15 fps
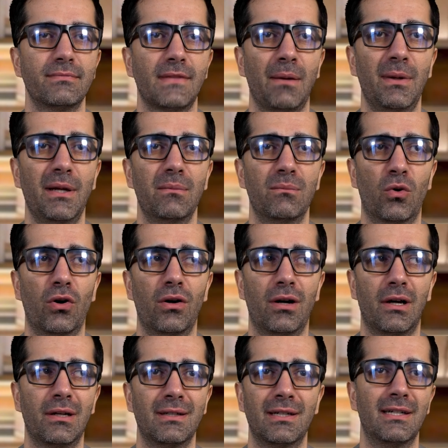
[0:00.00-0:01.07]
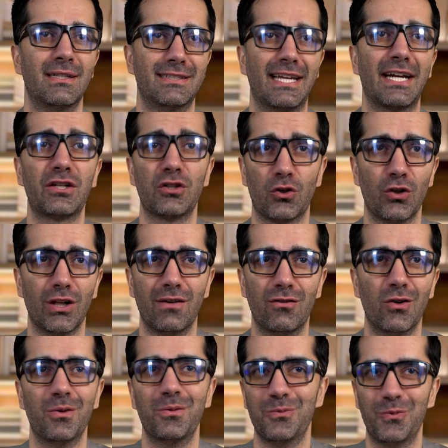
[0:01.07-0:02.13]
I meant more on a technical
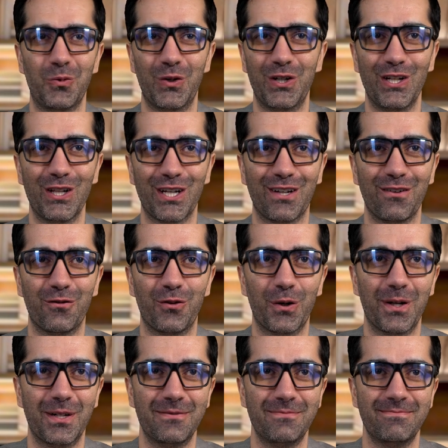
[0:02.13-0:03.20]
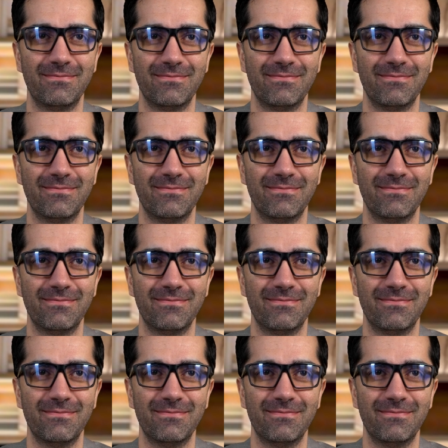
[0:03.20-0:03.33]
level. What are you looking for?